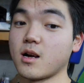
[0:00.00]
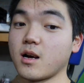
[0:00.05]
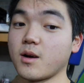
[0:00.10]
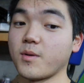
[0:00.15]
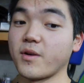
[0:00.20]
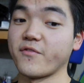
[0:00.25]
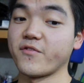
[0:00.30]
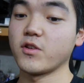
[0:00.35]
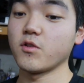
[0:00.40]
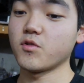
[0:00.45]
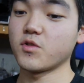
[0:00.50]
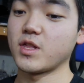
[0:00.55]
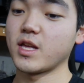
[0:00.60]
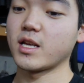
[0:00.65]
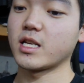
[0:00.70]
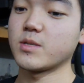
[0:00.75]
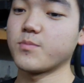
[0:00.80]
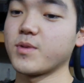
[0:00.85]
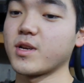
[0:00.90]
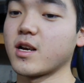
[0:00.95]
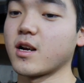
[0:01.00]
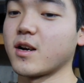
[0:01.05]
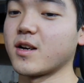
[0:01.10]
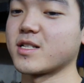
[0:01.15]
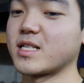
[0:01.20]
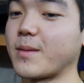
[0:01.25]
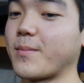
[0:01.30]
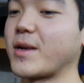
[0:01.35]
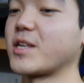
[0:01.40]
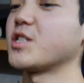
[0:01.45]
a few things
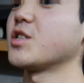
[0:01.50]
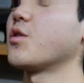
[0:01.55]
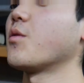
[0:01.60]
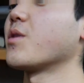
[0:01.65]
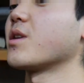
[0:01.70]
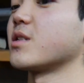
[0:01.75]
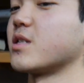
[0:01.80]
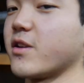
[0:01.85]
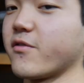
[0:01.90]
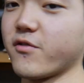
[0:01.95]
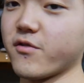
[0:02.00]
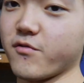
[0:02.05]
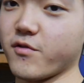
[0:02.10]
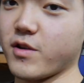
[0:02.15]
because I'm actually going a different